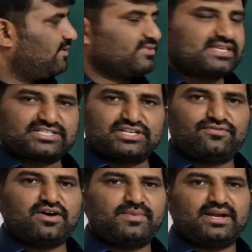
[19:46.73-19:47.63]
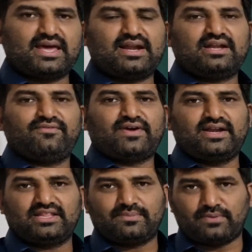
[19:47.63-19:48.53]
section formula, directly
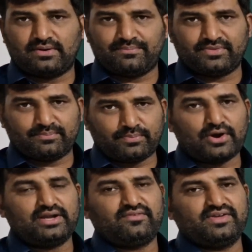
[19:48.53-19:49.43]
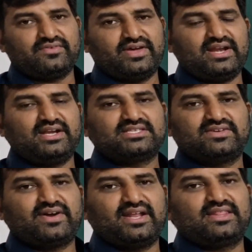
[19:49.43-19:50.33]
finding the point where it is
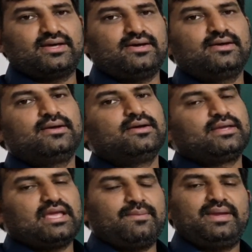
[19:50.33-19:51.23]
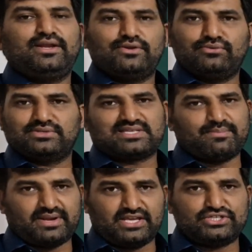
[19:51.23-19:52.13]
dividing the AB into
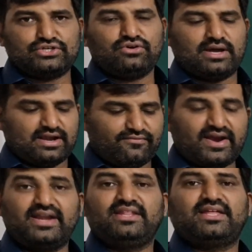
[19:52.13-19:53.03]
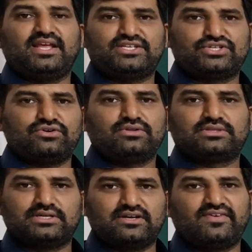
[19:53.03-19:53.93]
some ratio and finding the ratio.
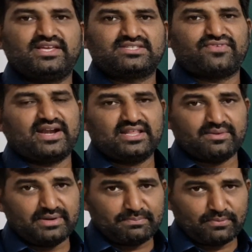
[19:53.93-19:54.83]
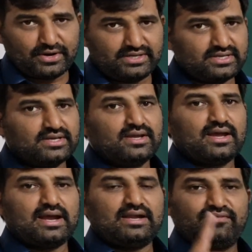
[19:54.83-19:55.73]
Third one is finding the midpoint,
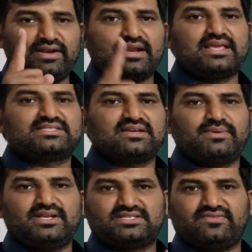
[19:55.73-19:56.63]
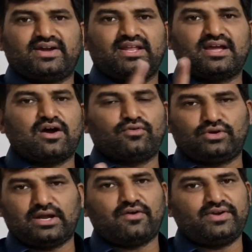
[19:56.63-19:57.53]
and when line segment is dividing, how
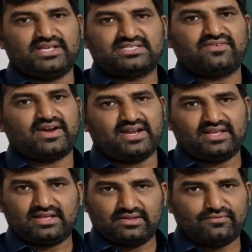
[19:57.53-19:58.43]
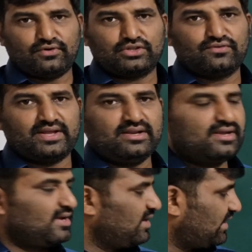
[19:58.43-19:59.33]
it is dividing in the 4th one.
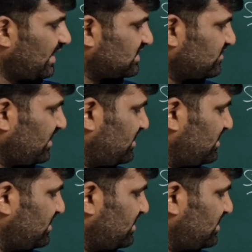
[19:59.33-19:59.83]
Next one